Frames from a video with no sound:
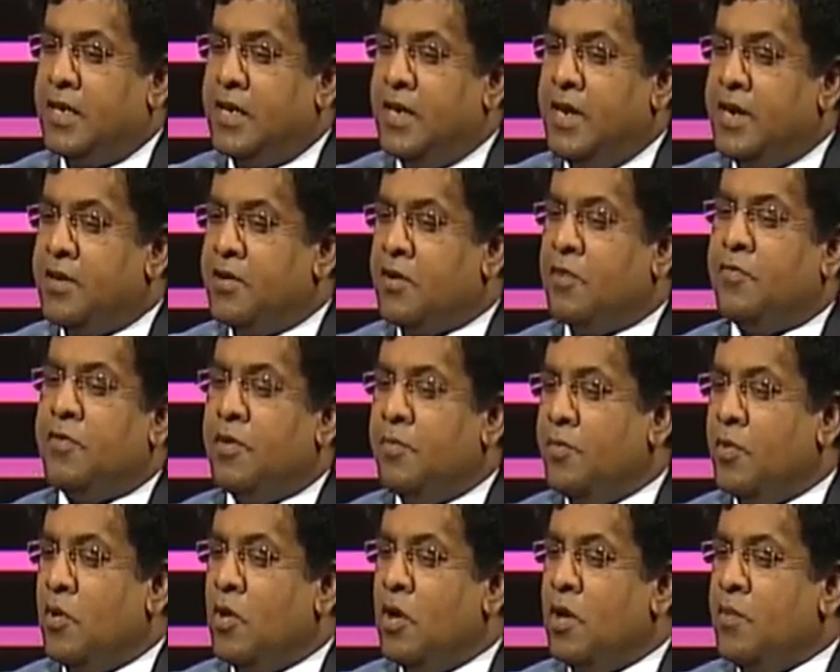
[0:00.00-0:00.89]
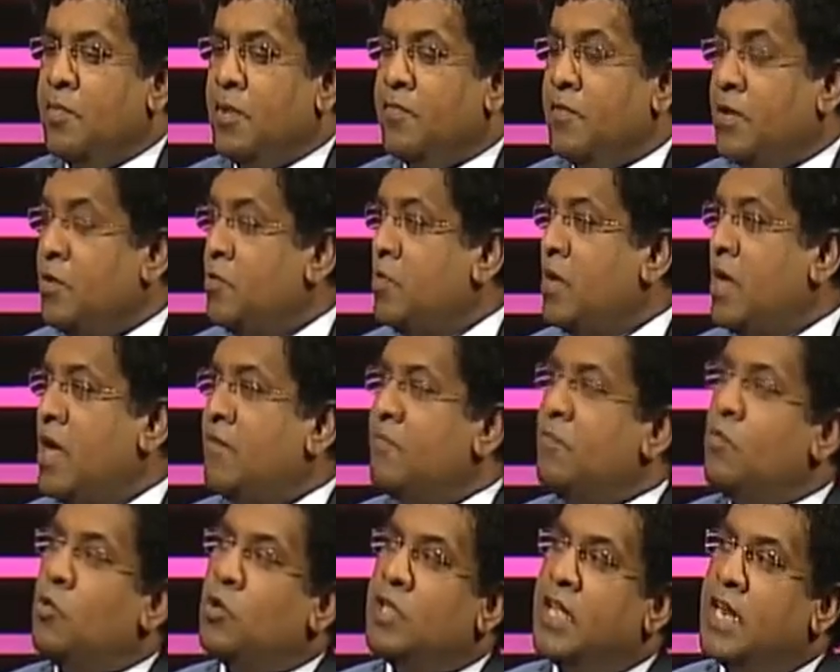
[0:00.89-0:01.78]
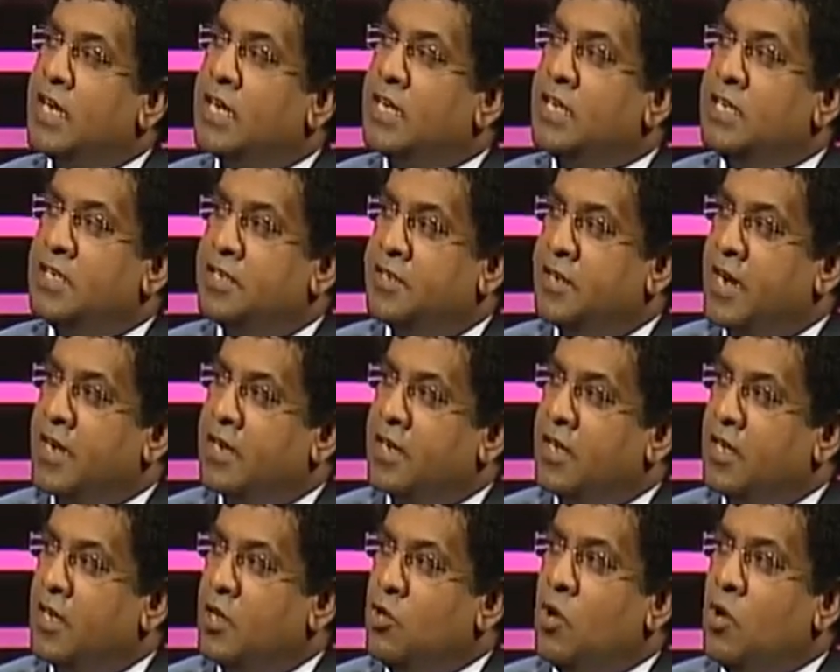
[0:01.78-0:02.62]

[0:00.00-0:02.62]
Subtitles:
letter of employment, when you have more than a contract,